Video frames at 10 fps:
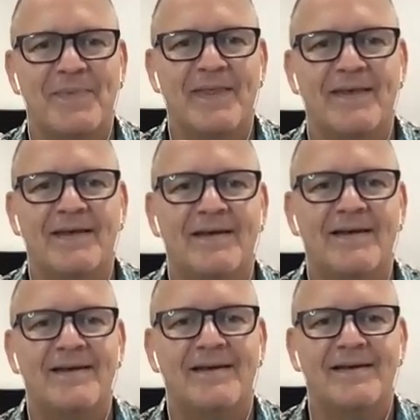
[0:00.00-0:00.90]

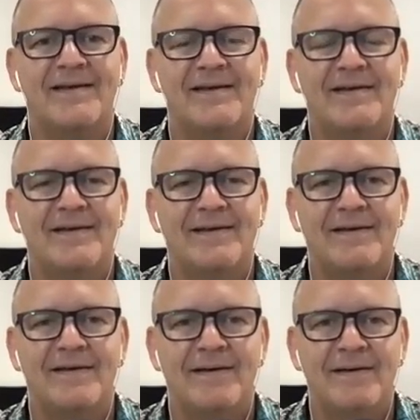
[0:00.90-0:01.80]

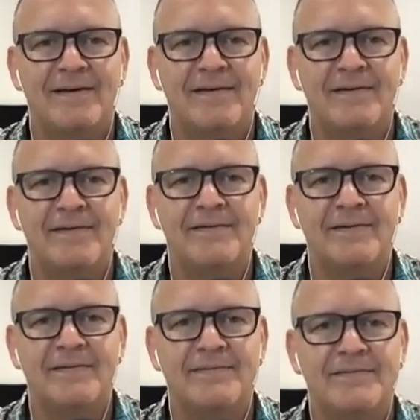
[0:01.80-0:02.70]

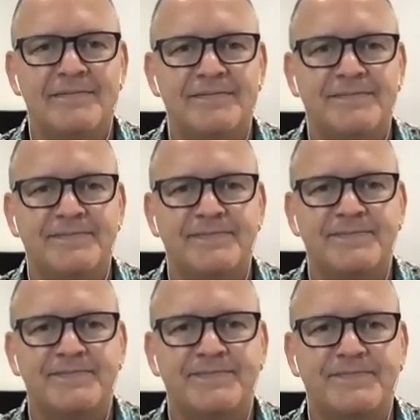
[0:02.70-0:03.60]

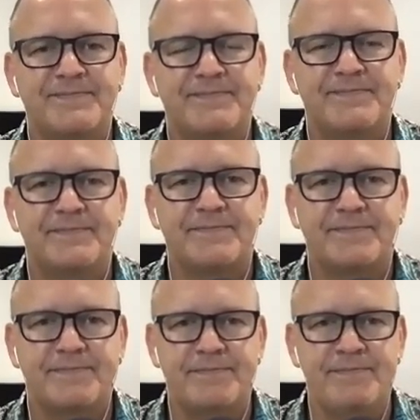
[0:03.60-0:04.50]

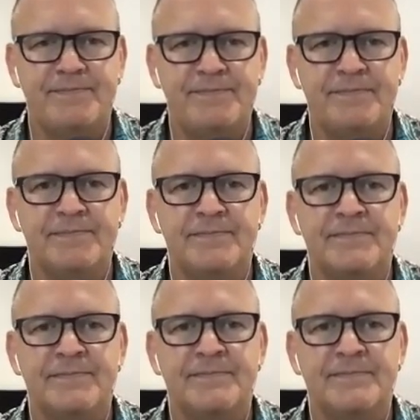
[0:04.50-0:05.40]

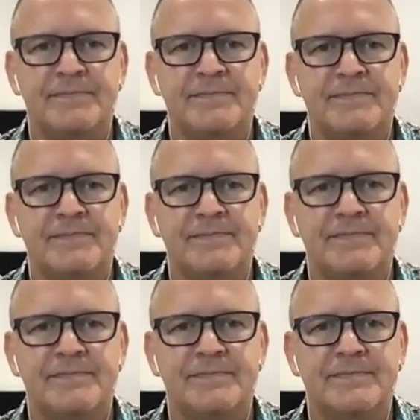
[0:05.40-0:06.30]

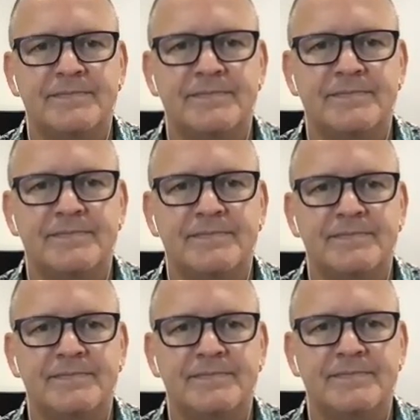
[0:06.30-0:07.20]

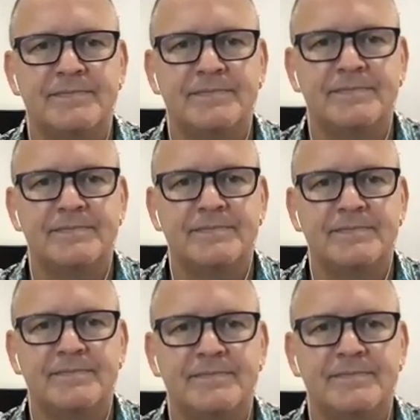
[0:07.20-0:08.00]
No words are spoken by the person on screen.